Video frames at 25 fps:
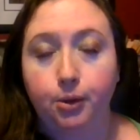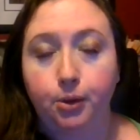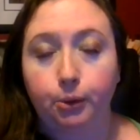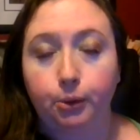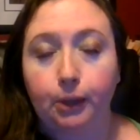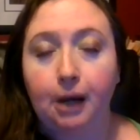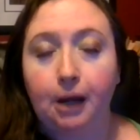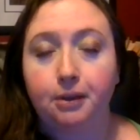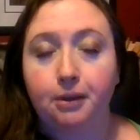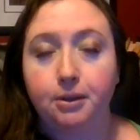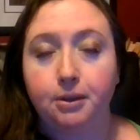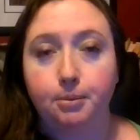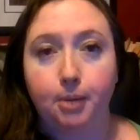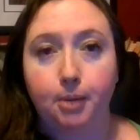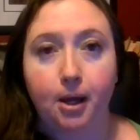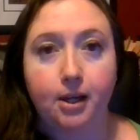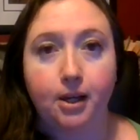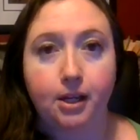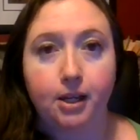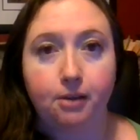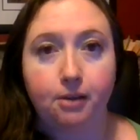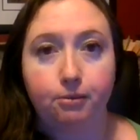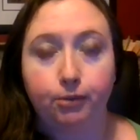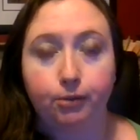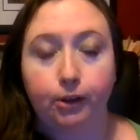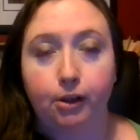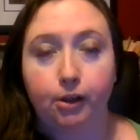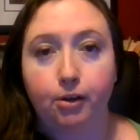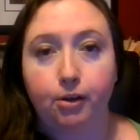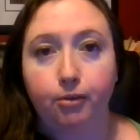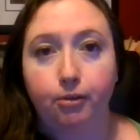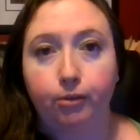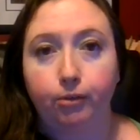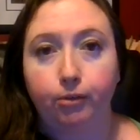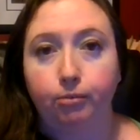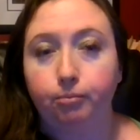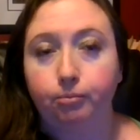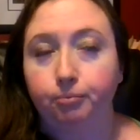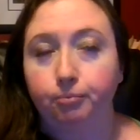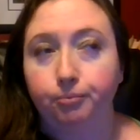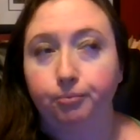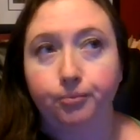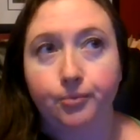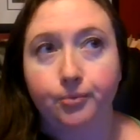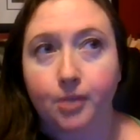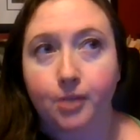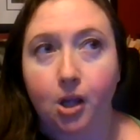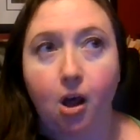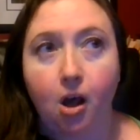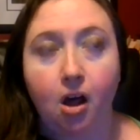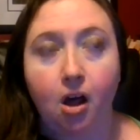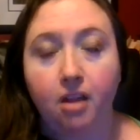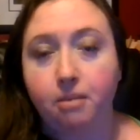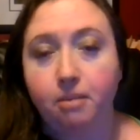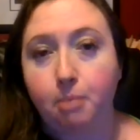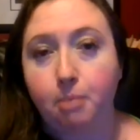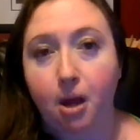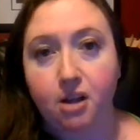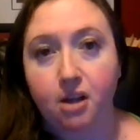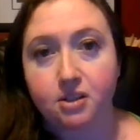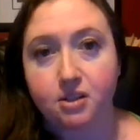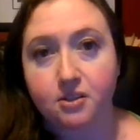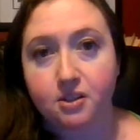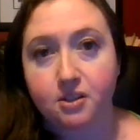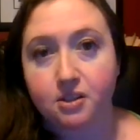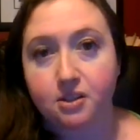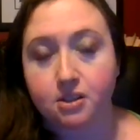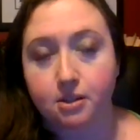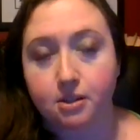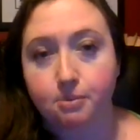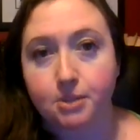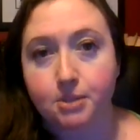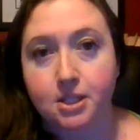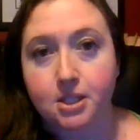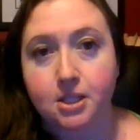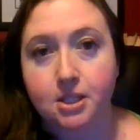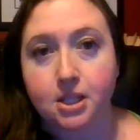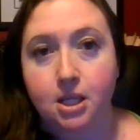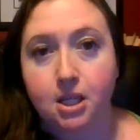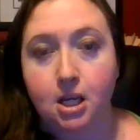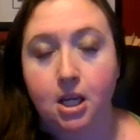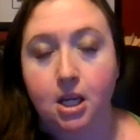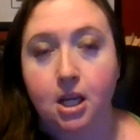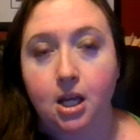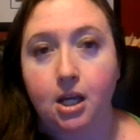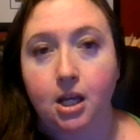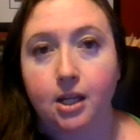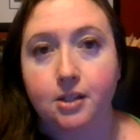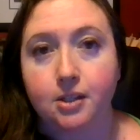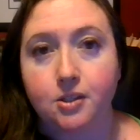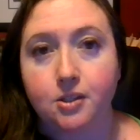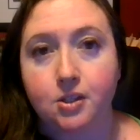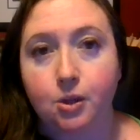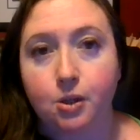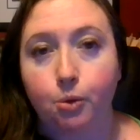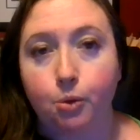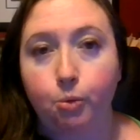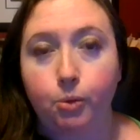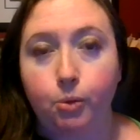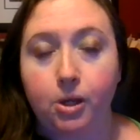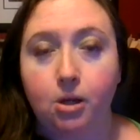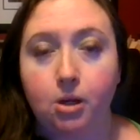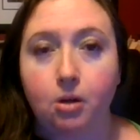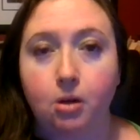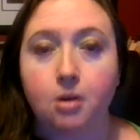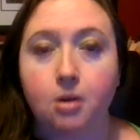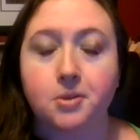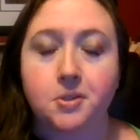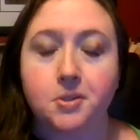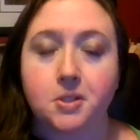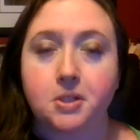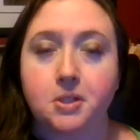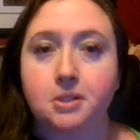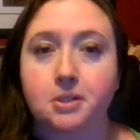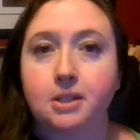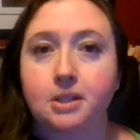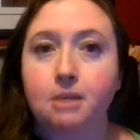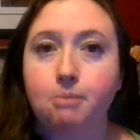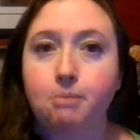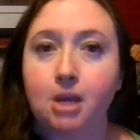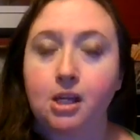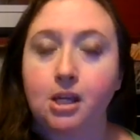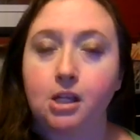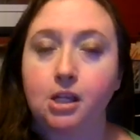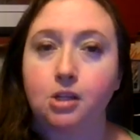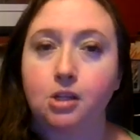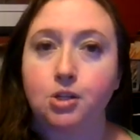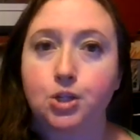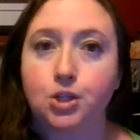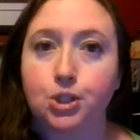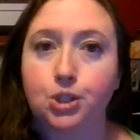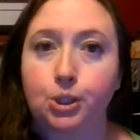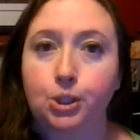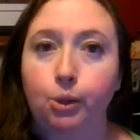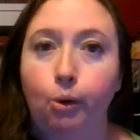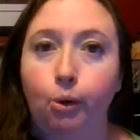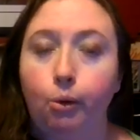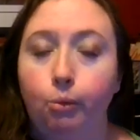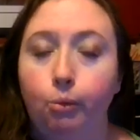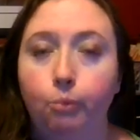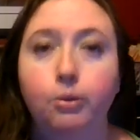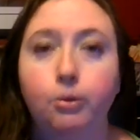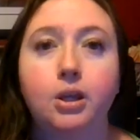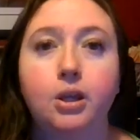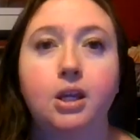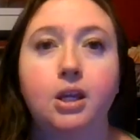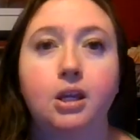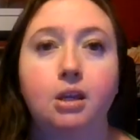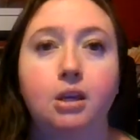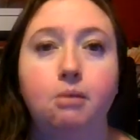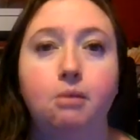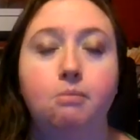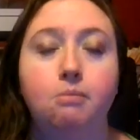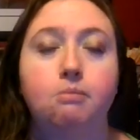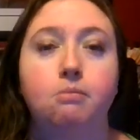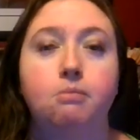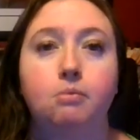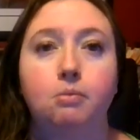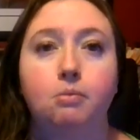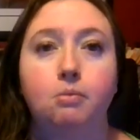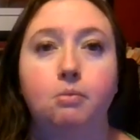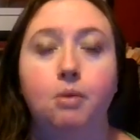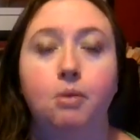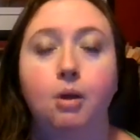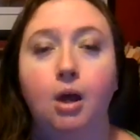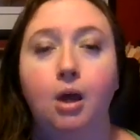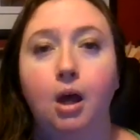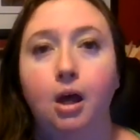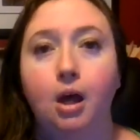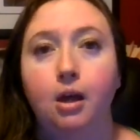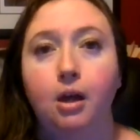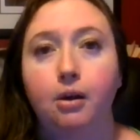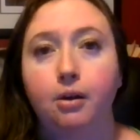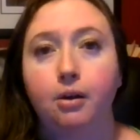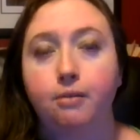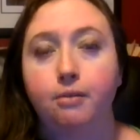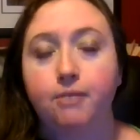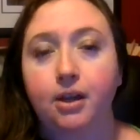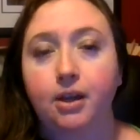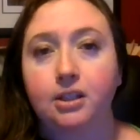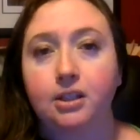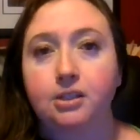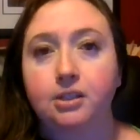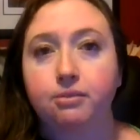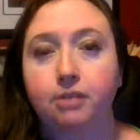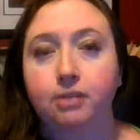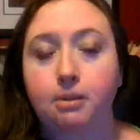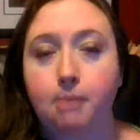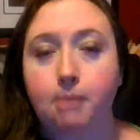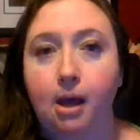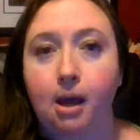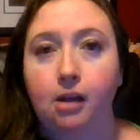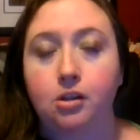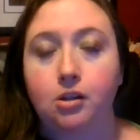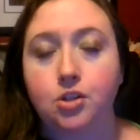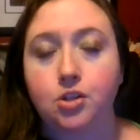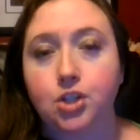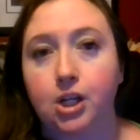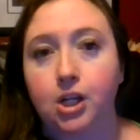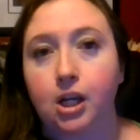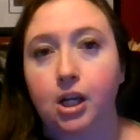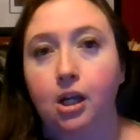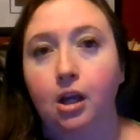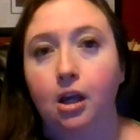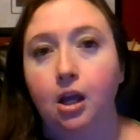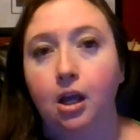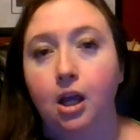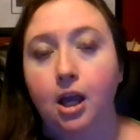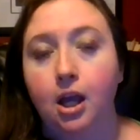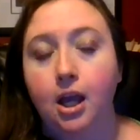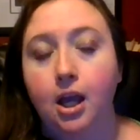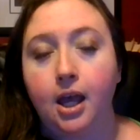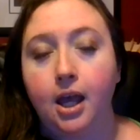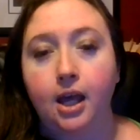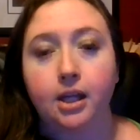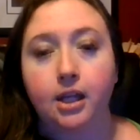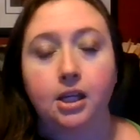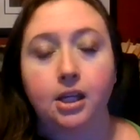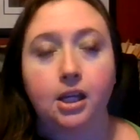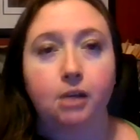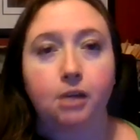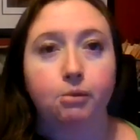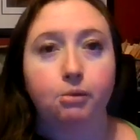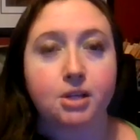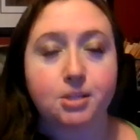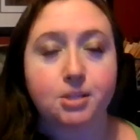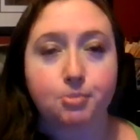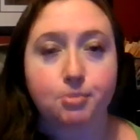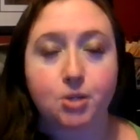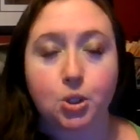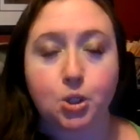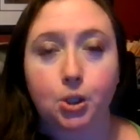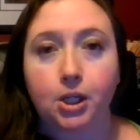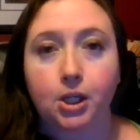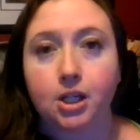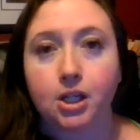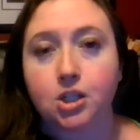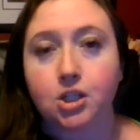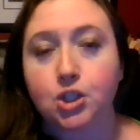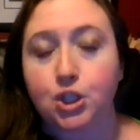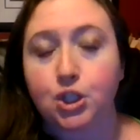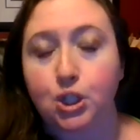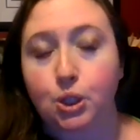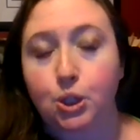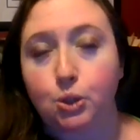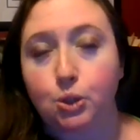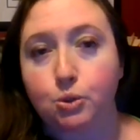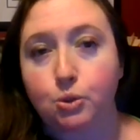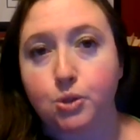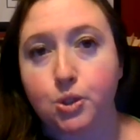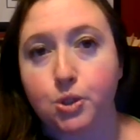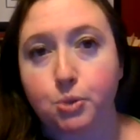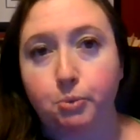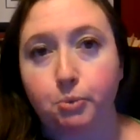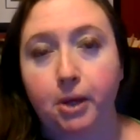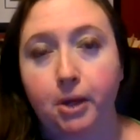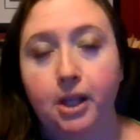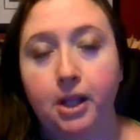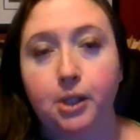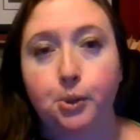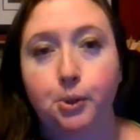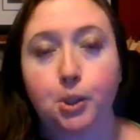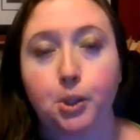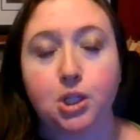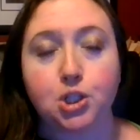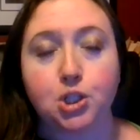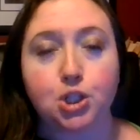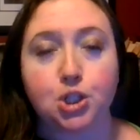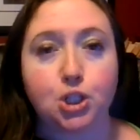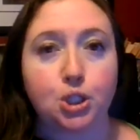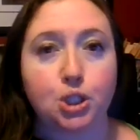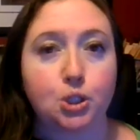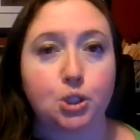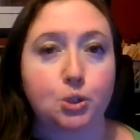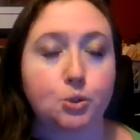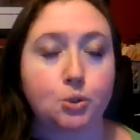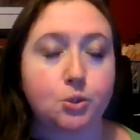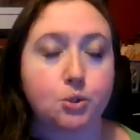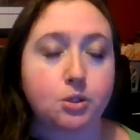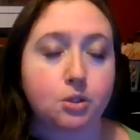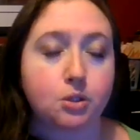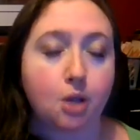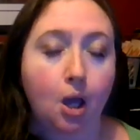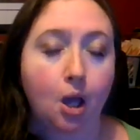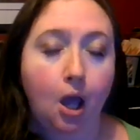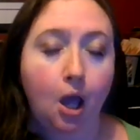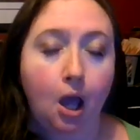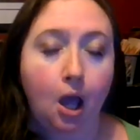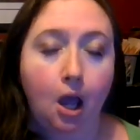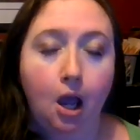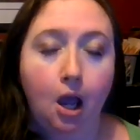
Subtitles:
throughout the body for all the body systems. And so we are constantly making sure we are effectively managing any respiratory issues, swallow issues,